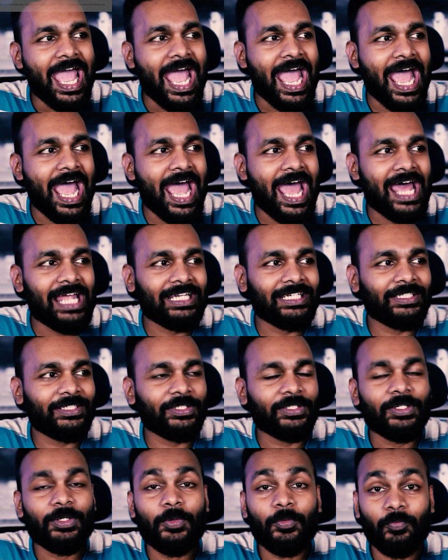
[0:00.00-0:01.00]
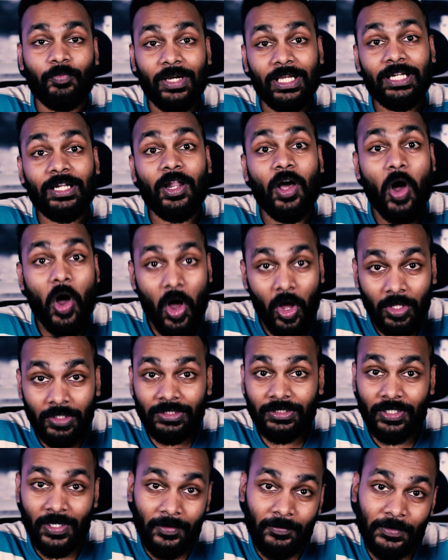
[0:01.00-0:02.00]
And while
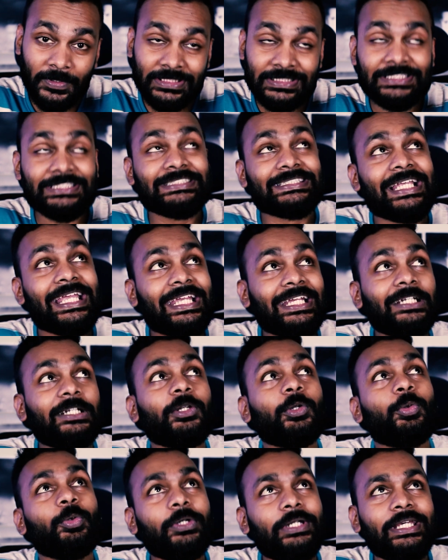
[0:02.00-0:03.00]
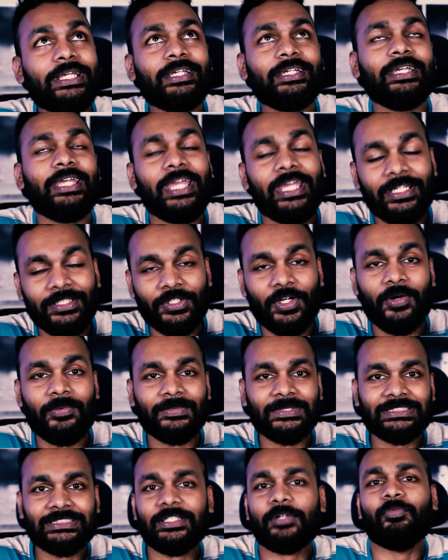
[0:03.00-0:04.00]
all comments, including hate
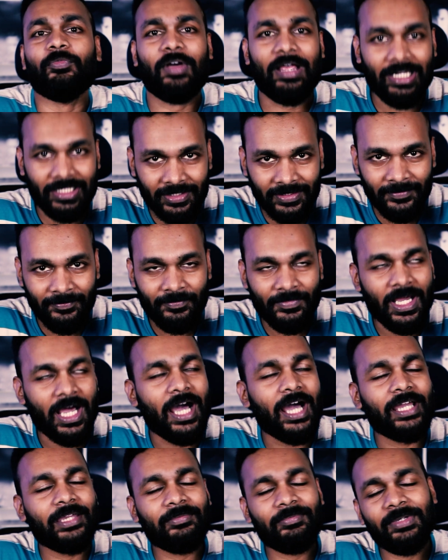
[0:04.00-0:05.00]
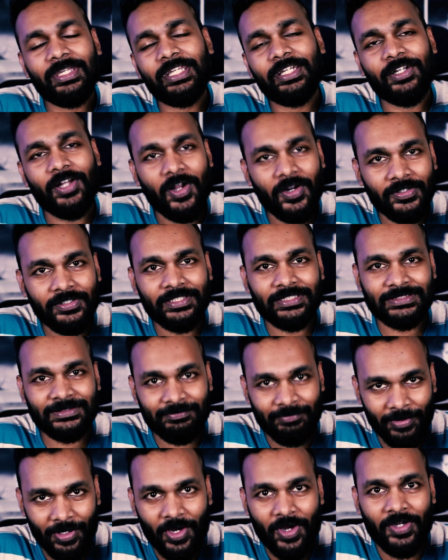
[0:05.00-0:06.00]
comments, are welcome, I may not
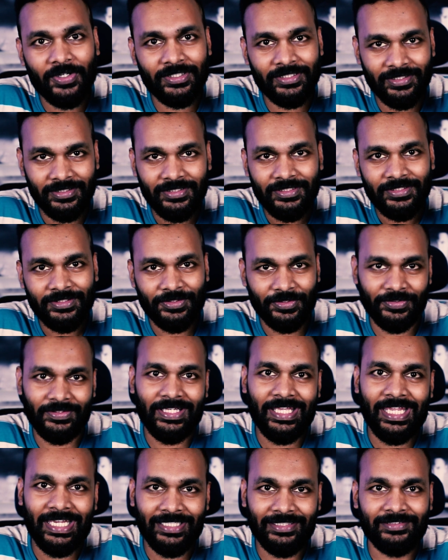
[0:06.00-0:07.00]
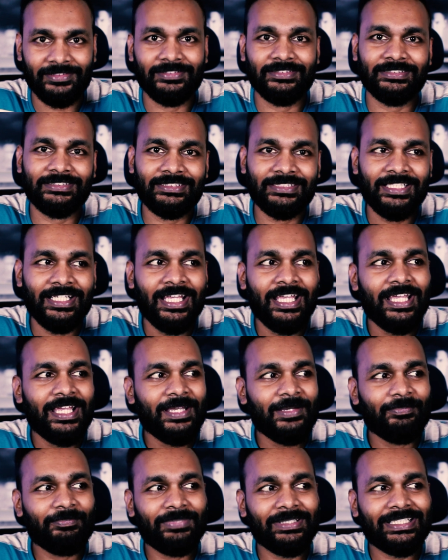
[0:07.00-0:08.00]
respond to the haters.
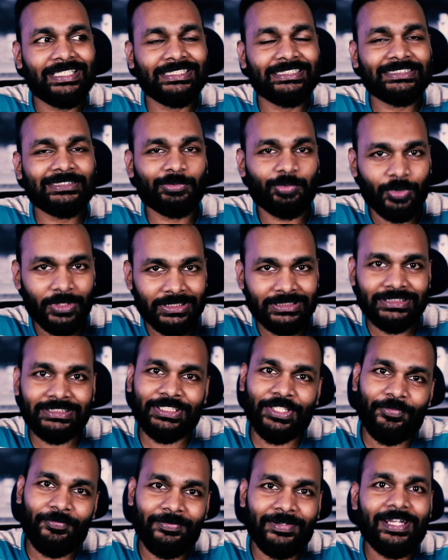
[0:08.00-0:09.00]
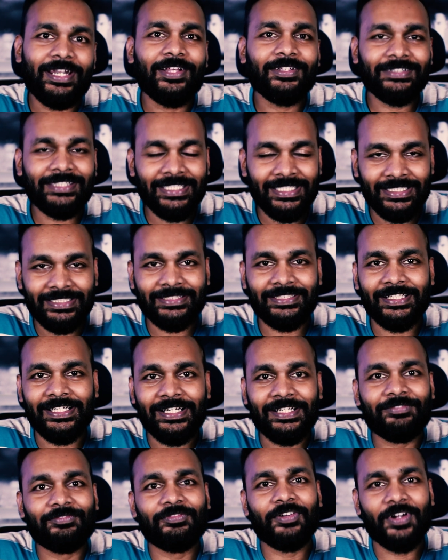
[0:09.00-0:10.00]
Because once you've been on the
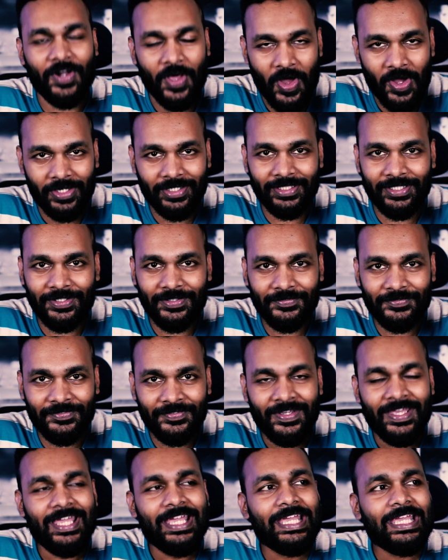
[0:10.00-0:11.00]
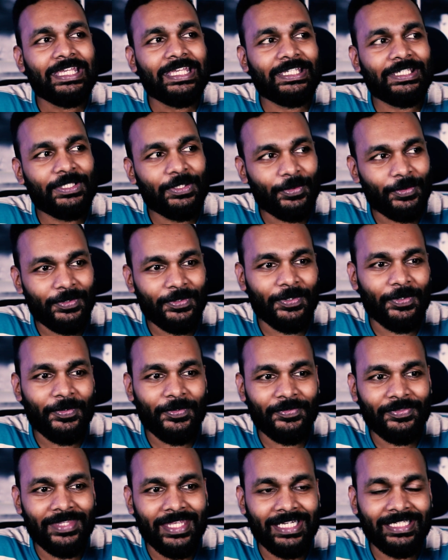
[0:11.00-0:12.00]
internet for long enough, you
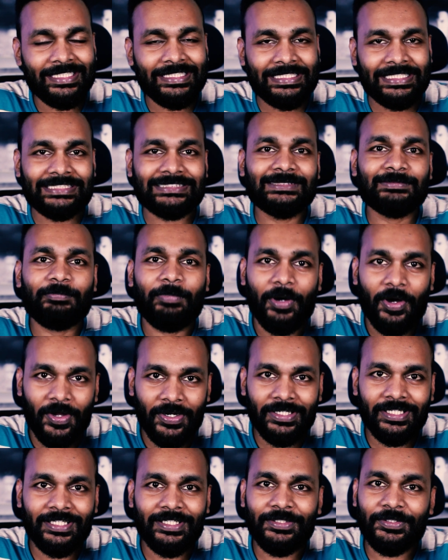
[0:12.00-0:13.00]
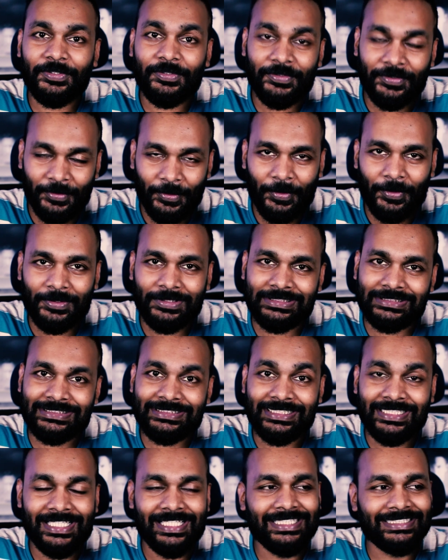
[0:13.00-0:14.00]
know that responding to
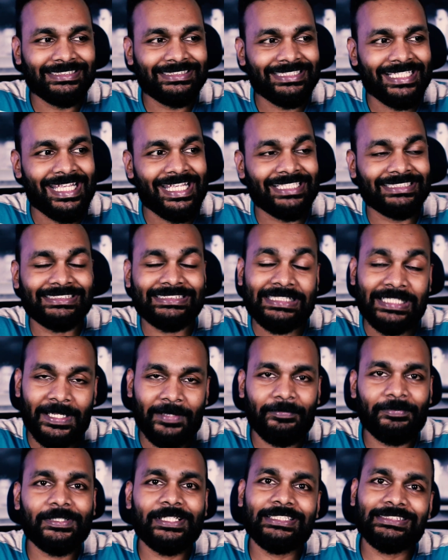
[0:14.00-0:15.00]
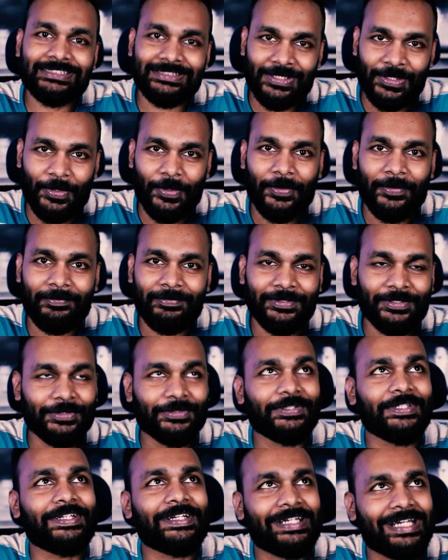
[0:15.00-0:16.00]
trolls is a slippery slope to
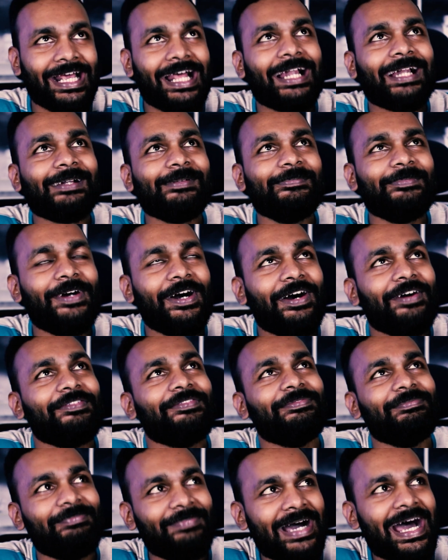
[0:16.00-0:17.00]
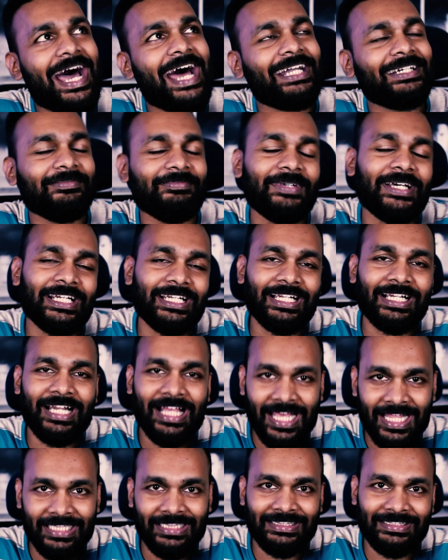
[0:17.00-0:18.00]
the realm of bad mental
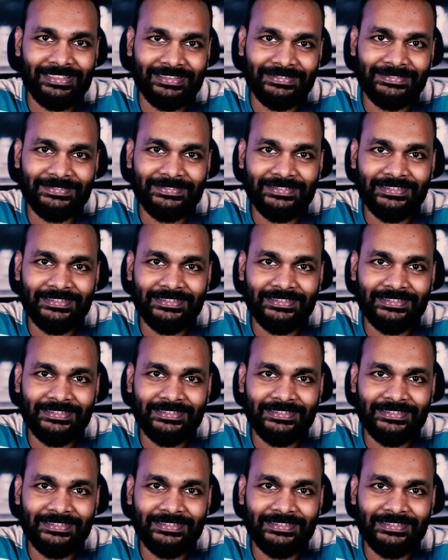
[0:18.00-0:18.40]
health.